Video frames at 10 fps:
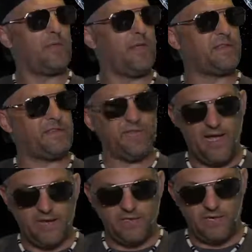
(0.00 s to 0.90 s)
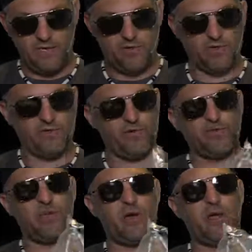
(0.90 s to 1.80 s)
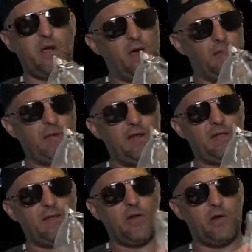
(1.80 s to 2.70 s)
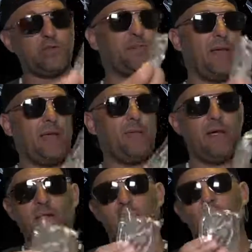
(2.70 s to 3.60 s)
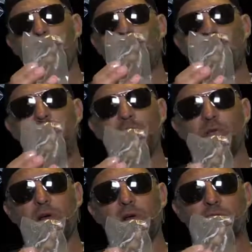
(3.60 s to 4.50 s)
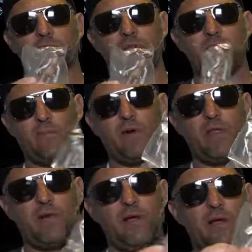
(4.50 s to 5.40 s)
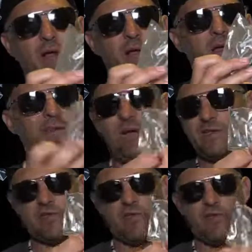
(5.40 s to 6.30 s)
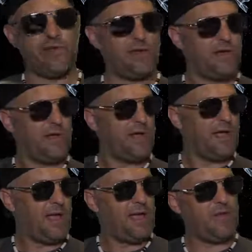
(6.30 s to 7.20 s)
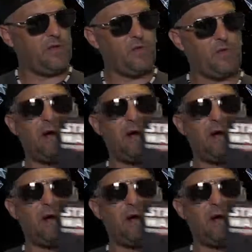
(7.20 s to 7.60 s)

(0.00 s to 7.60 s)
We'll lay this flat. You get the first shot, unpainted, or excuse me, hand painted Ody Mandrell, which is in there by the way. Nice, cool figure. And then you